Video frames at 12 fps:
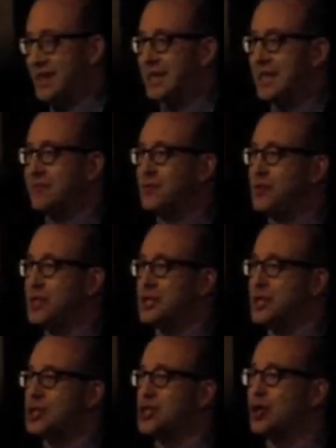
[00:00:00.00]
that it gives
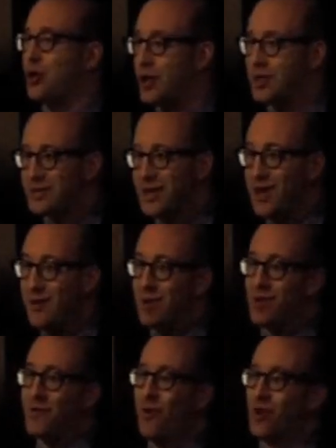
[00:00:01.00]
you this assurance,
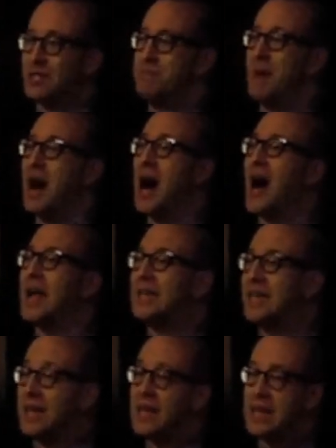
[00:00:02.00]
but of course
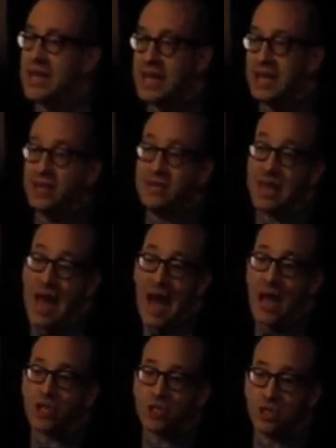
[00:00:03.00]
behind it
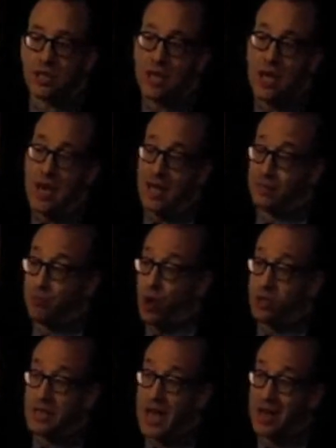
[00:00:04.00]
is actually, as
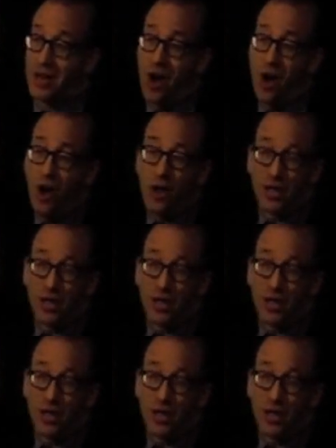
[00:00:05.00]
Balzac,